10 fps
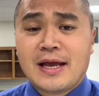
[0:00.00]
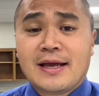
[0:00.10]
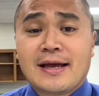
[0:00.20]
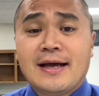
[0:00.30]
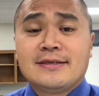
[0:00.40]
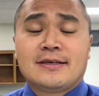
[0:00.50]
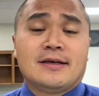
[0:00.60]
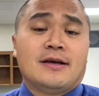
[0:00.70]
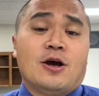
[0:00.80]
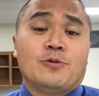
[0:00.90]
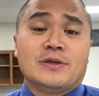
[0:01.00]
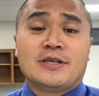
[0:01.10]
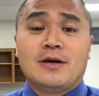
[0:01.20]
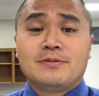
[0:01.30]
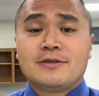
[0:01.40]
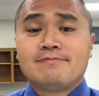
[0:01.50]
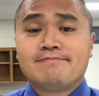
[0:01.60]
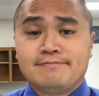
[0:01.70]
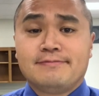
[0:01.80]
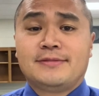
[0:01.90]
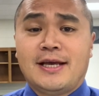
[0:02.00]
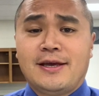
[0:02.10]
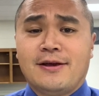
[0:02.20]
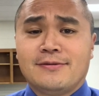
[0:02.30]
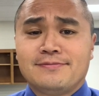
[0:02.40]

Guys, I hope this helps. Take care.